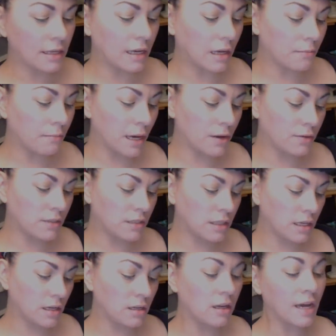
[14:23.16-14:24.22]
like a
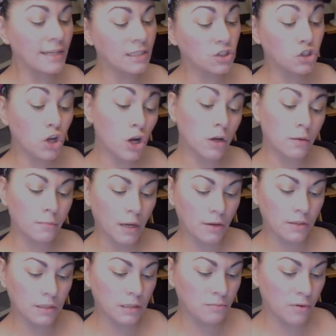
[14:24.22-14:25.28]
nice dark
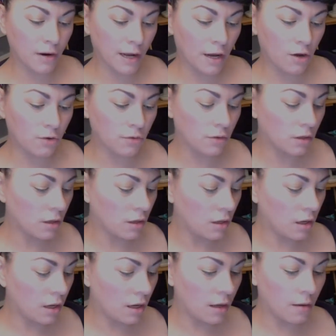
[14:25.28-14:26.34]
mousy brown.
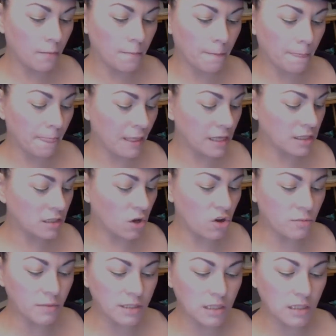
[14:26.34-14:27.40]
It's
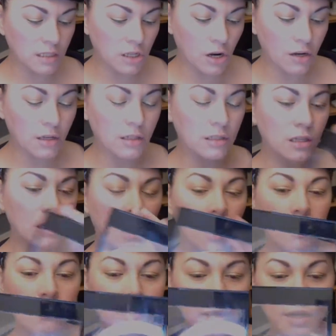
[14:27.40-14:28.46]
almost as dark as the
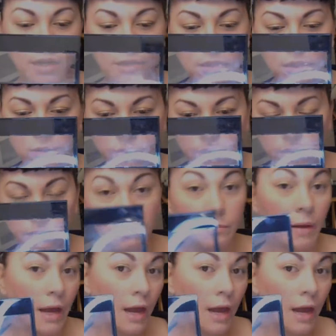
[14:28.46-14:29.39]
color that I use for my